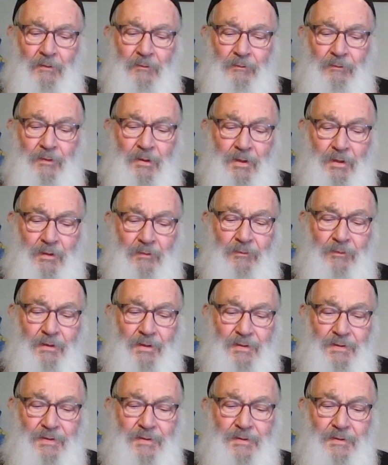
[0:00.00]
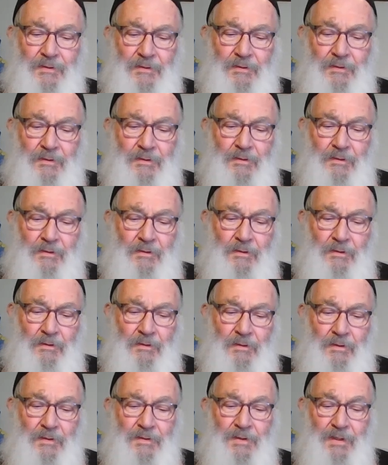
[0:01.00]
Forgiveness
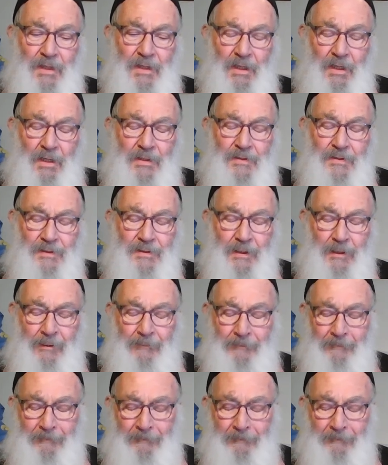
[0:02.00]
is the answer.